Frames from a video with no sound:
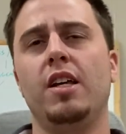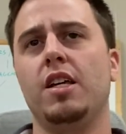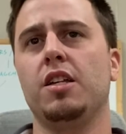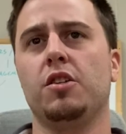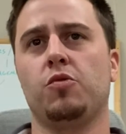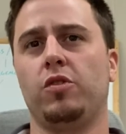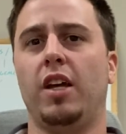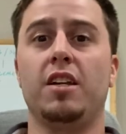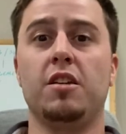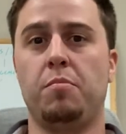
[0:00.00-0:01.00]
is
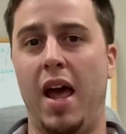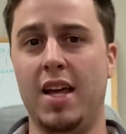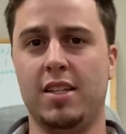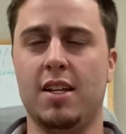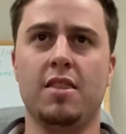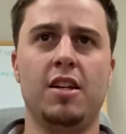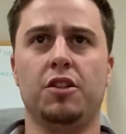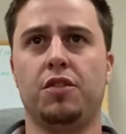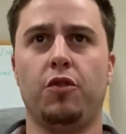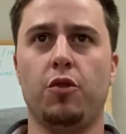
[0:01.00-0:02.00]
related to painting. Then
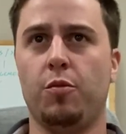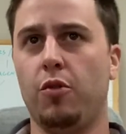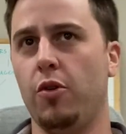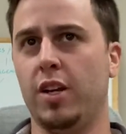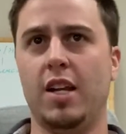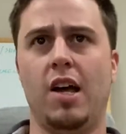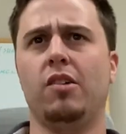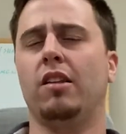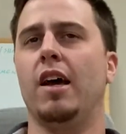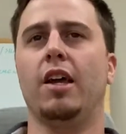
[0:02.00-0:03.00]
it's further broken down to
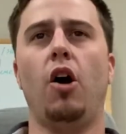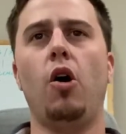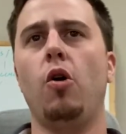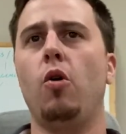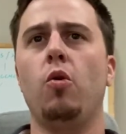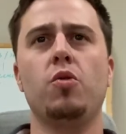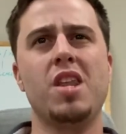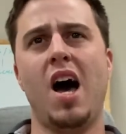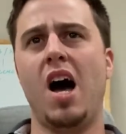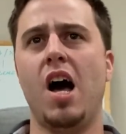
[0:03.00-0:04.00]
like
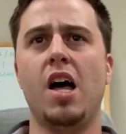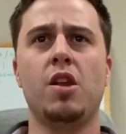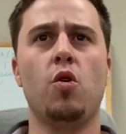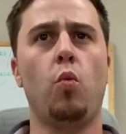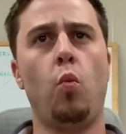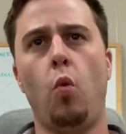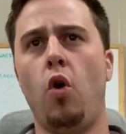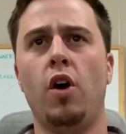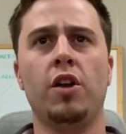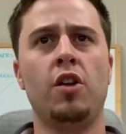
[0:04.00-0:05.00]

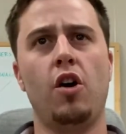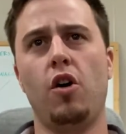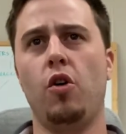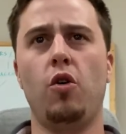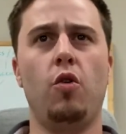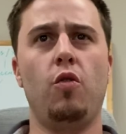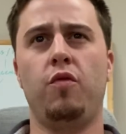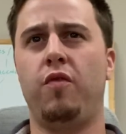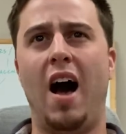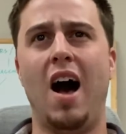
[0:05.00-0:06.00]

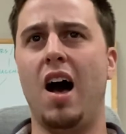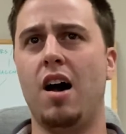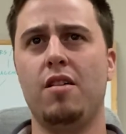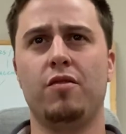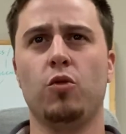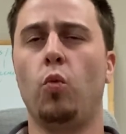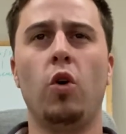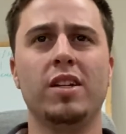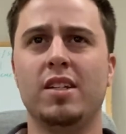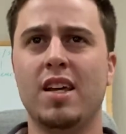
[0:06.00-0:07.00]
09105 or
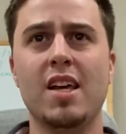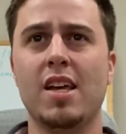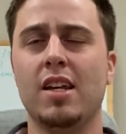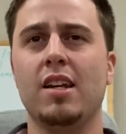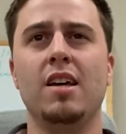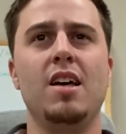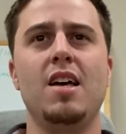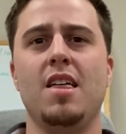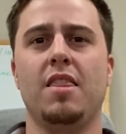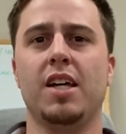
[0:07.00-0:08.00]
110.
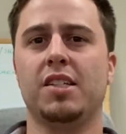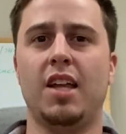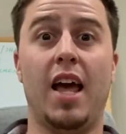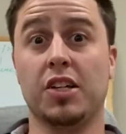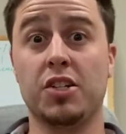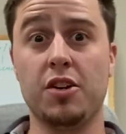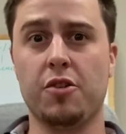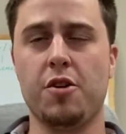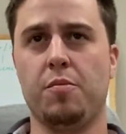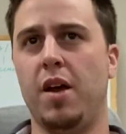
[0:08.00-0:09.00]
That's
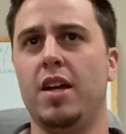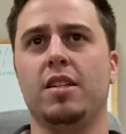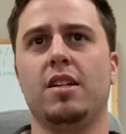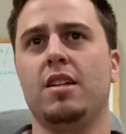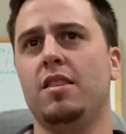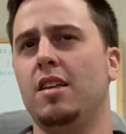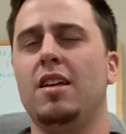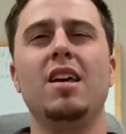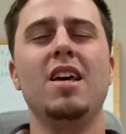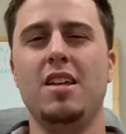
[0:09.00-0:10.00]
exterior painting, and
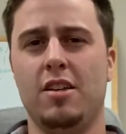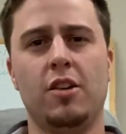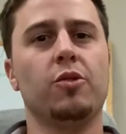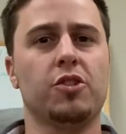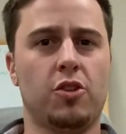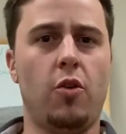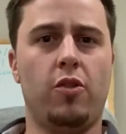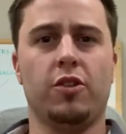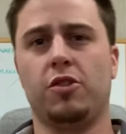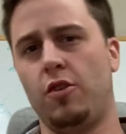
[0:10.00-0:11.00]
and so
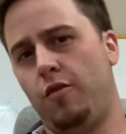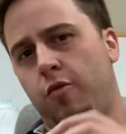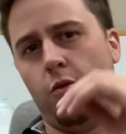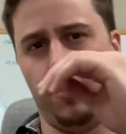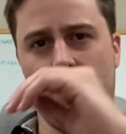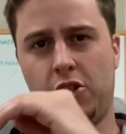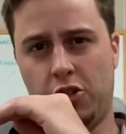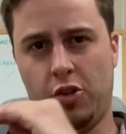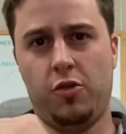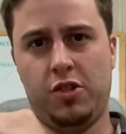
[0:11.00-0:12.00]
on and so forth. It
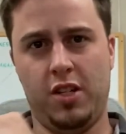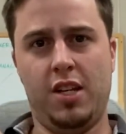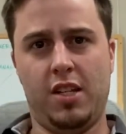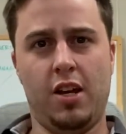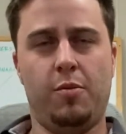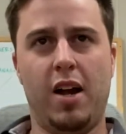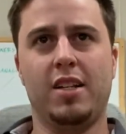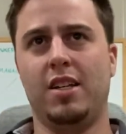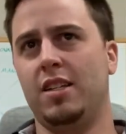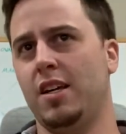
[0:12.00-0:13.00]
just goes detail by
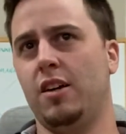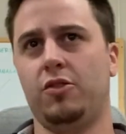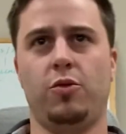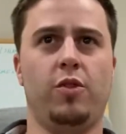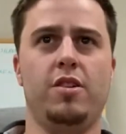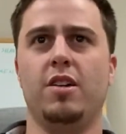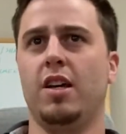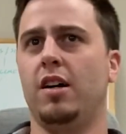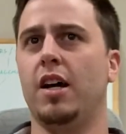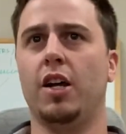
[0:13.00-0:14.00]
detail to where you
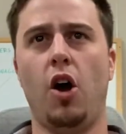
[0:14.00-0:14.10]
get like